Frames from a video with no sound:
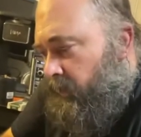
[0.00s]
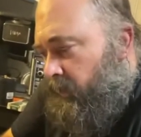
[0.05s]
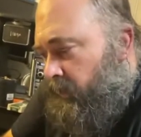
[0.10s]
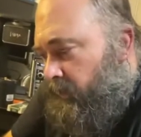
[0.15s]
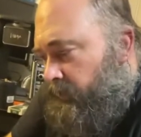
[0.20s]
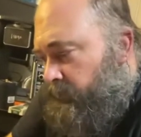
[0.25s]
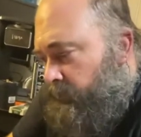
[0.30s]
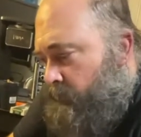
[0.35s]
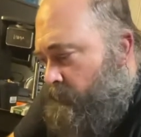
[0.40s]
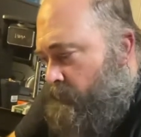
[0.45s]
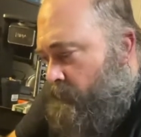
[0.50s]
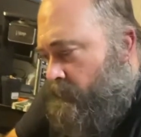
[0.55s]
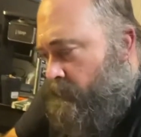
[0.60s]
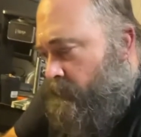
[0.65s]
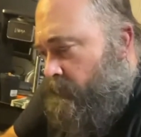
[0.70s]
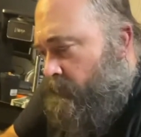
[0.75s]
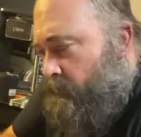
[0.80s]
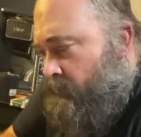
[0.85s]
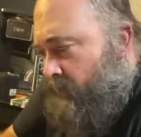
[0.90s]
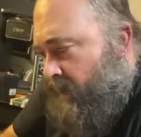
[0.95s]
is
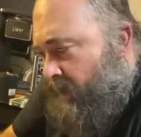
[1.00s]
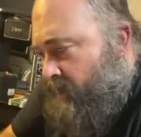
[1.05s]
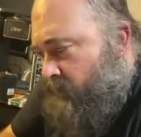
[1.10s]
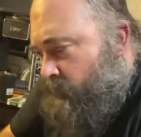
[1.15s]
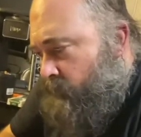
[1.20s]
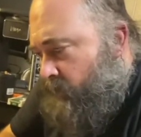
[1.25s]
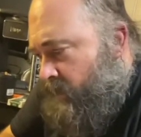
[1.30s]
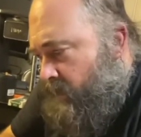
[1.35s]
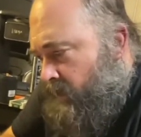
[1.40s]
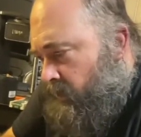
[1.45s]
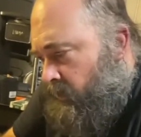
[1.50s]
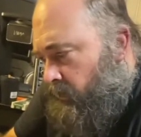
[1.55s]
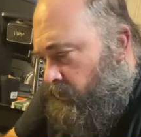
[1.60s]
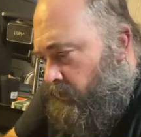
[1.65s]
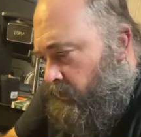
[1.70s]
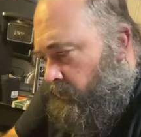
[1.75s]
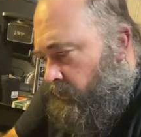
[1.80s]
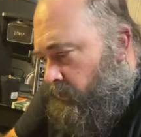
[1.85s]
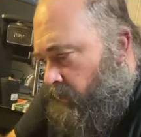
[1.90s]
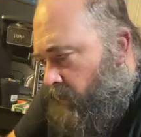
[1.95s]
Mamie
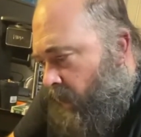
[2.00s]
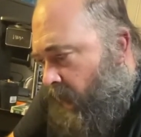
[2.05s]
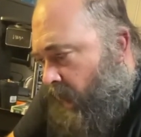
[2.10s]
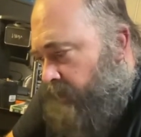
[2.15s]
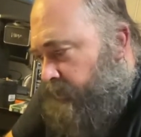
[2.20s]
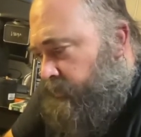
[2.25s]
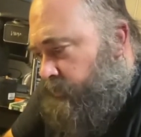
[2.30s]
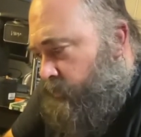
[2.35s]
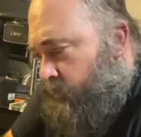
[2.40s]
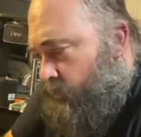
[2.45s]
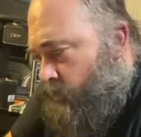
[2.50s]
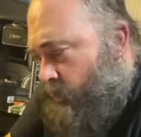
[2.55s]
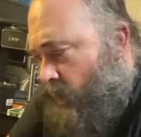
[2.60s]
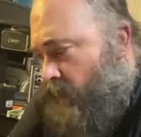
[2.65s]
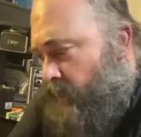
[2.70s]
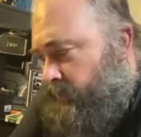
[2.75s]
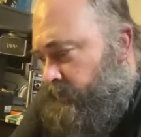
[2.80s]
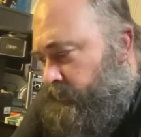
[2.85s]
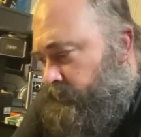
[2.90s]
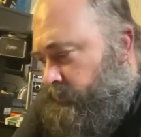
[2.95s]

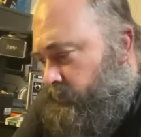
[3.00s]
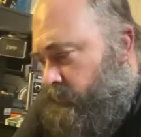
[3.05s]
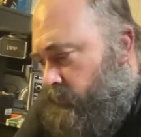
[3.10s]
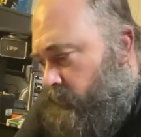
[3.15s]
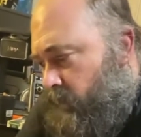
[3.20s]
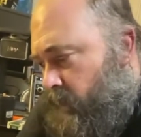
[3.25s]
Etroids.